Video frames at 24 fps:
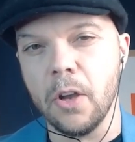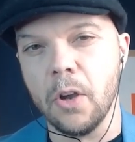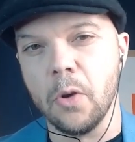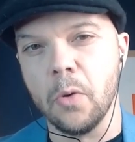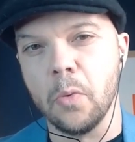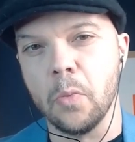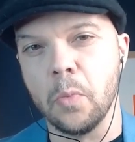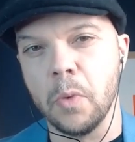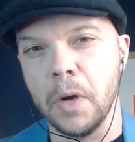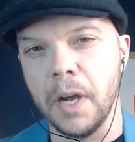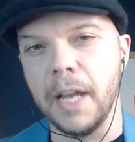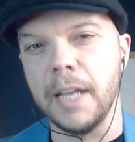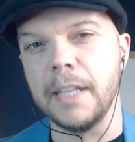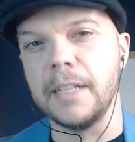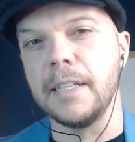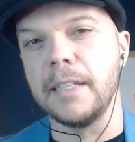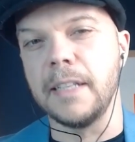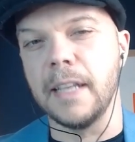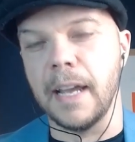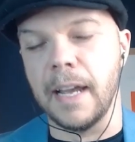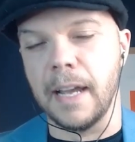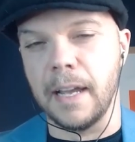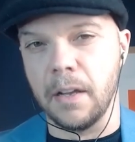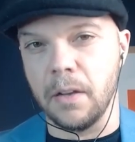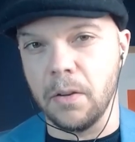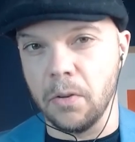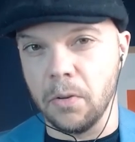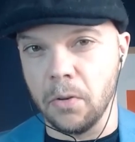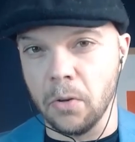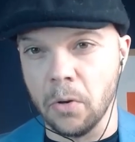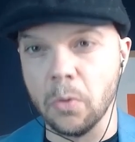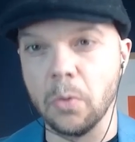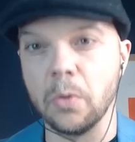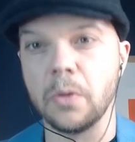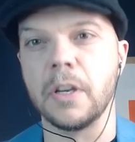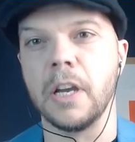Where did that
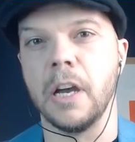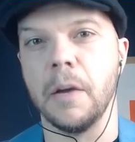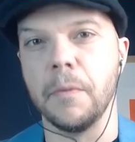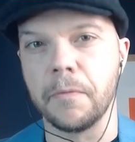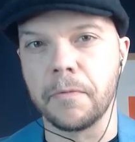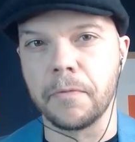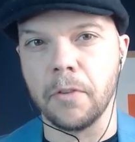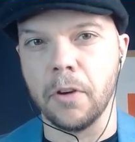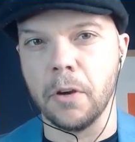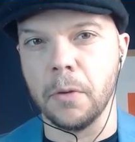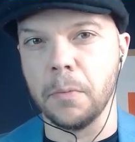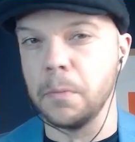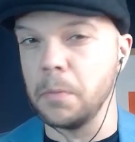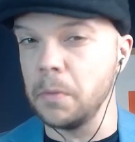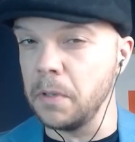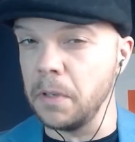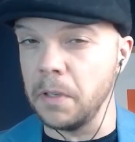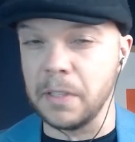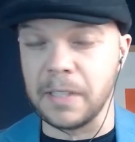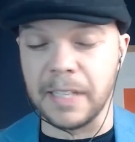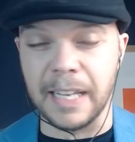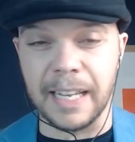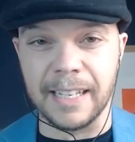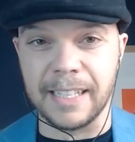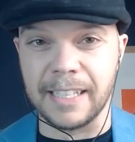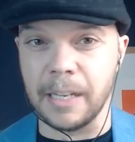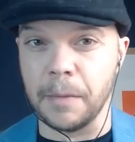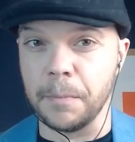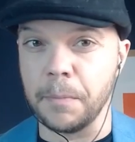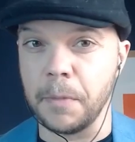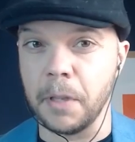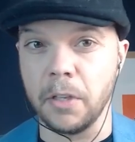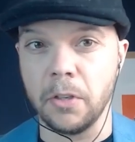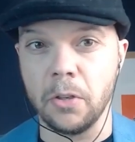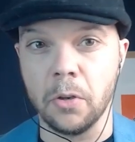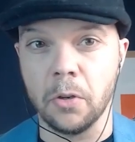all come from? Is that
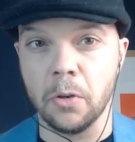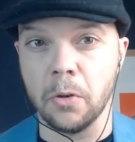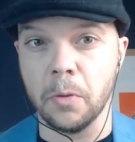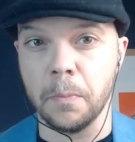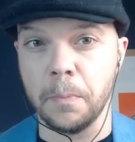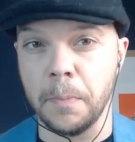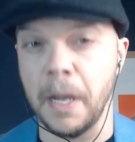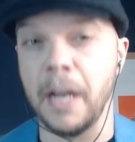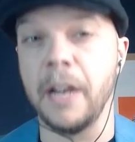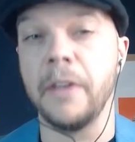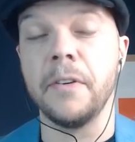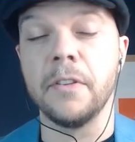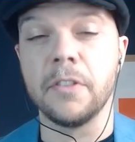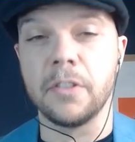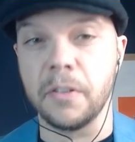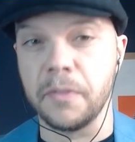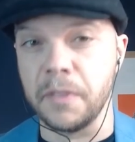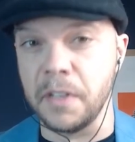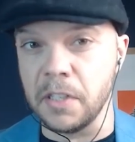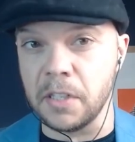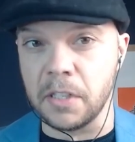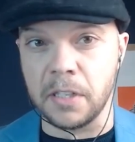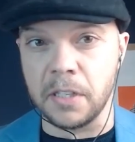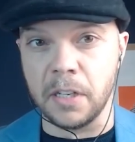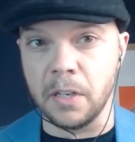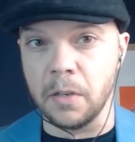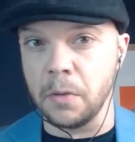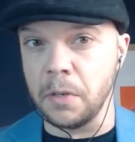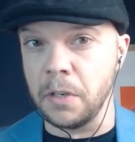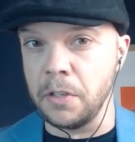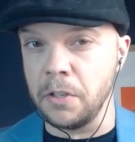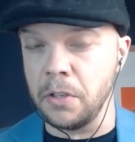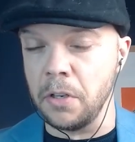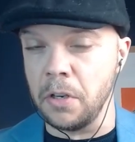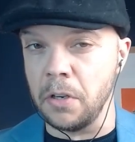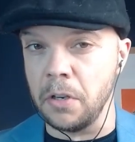something your parents have instilled in
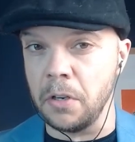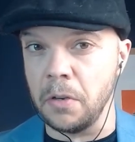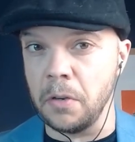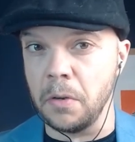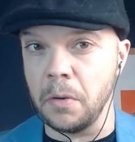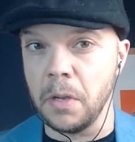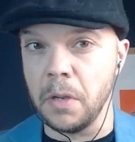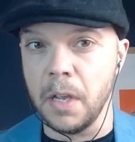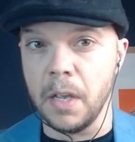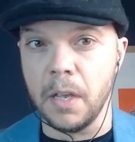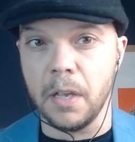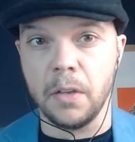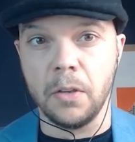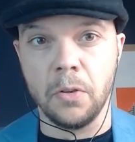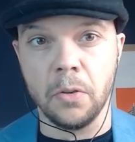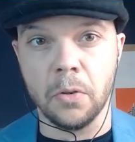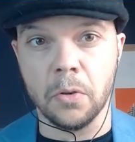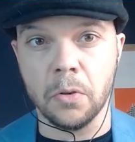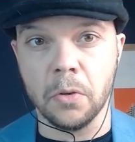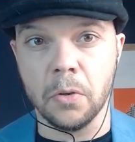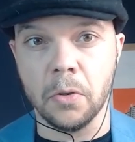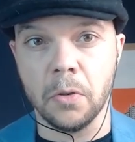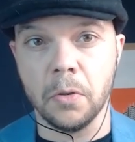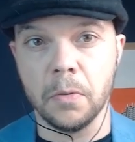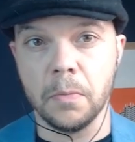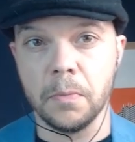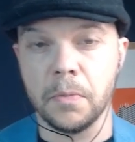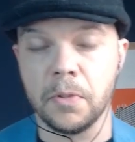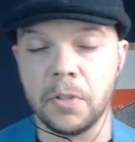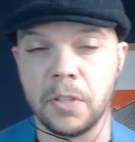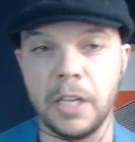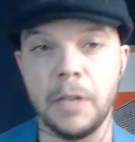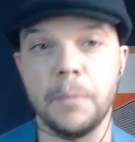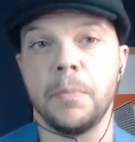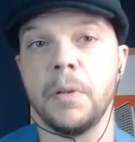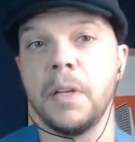you, your
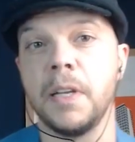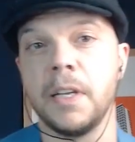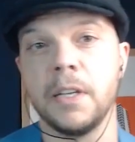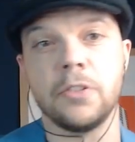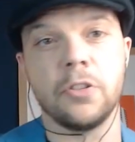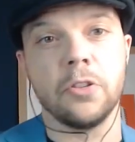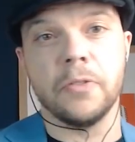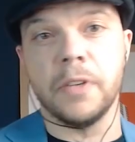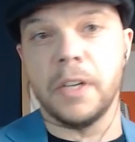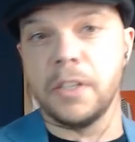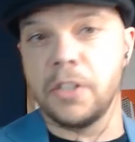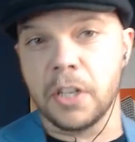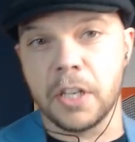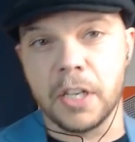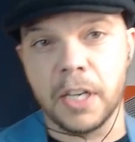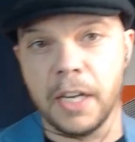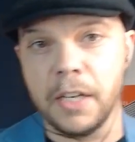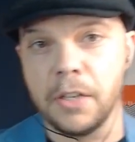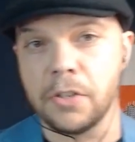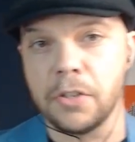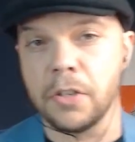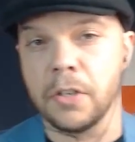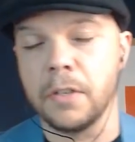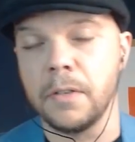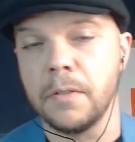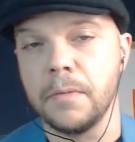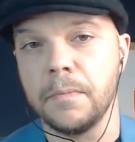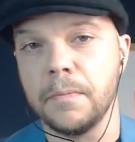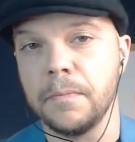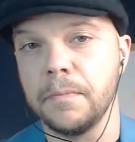siblings, your education?